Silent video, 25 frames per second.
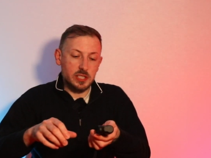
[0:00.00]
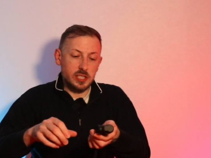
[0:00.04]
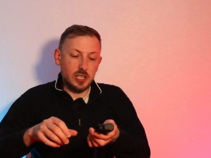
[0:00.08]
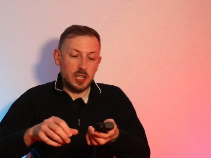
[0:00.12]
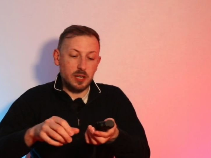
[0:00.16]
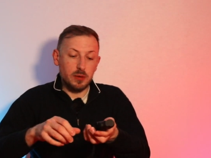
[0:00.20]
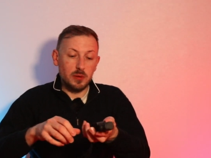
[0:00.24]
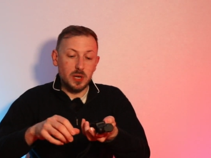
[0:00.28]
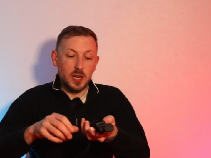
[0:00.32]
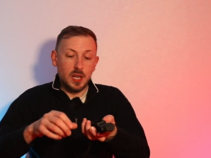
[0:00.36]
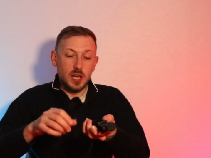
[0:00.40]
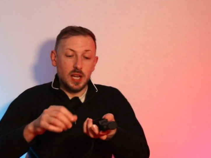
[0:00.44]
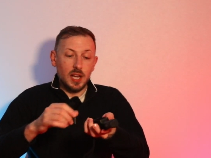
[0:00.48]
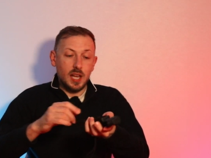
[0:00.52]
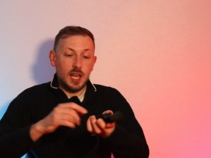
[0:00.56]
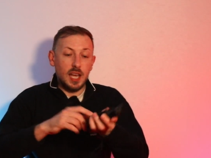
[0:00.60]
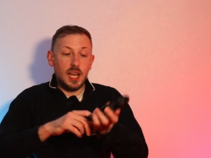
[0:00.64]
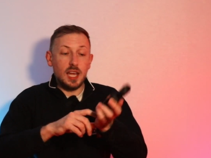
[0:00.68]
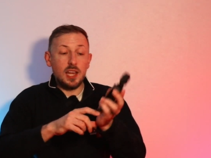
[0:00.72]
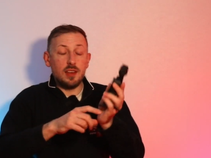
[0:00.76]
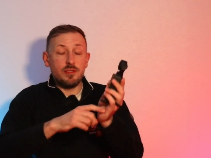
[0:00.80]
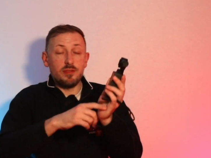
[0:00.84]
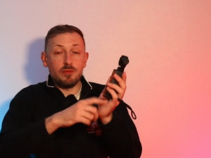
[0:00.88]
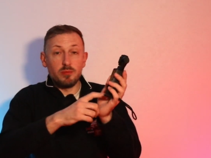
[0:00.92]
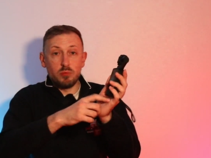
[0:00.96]
So
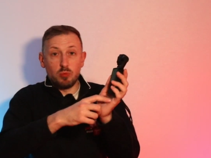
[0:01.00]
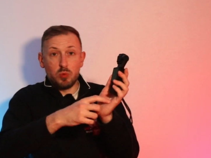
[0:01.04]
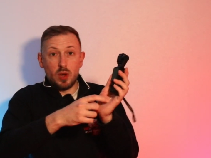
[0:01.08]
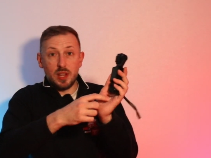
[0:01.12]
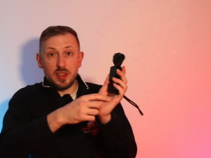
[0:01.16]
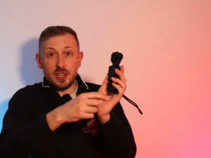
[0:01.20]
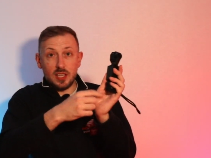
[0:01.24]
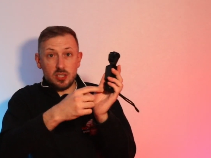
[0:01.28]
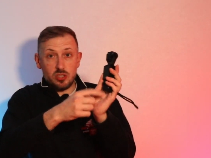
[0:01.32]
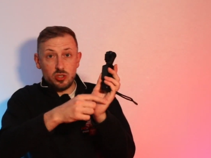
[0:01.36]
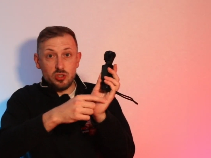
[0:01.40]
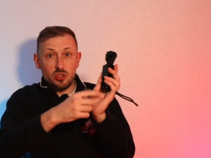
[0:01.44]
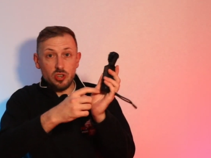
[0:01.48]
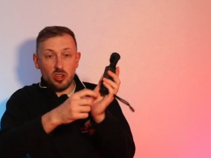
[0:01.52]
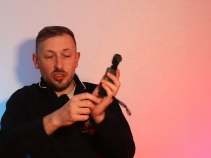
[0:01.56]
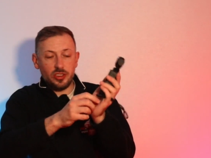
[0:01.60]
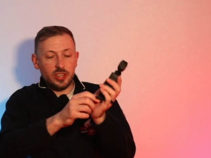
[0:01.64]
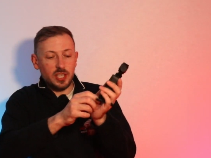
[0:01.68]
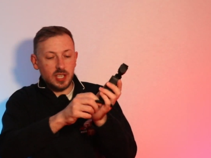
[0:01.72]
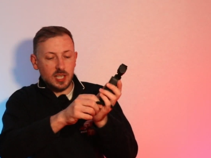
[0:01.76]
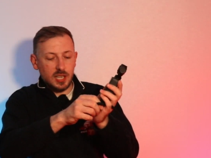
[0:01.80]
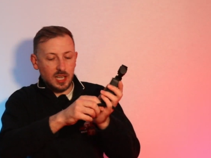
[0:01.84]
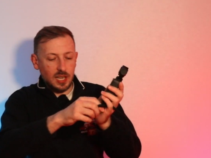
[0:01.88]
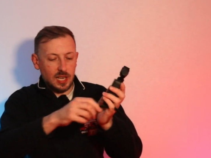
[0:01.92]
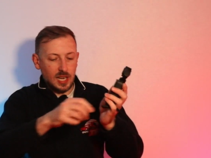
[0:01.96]
when there's
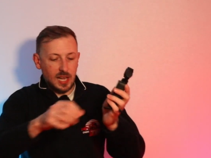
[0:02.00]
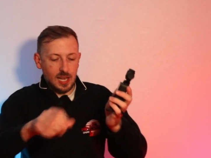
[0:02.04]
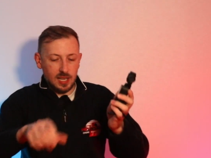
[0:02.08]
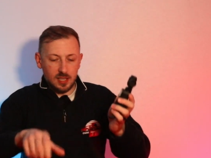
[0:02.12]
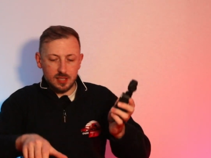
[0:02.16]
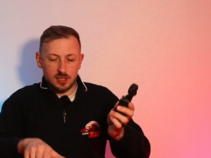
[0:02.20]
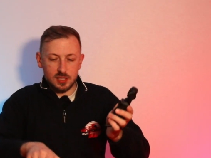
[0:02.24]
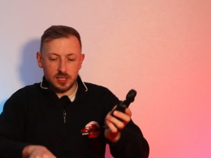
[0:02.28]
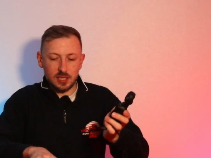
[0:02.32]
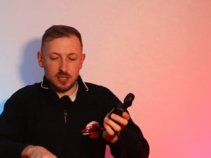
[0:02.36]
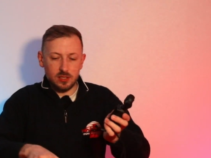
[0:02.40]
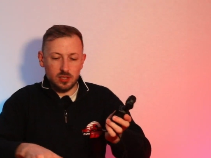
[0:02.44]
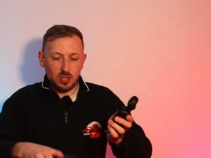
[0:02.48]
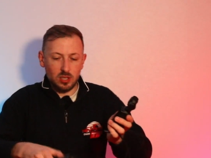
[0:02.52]
nothing connected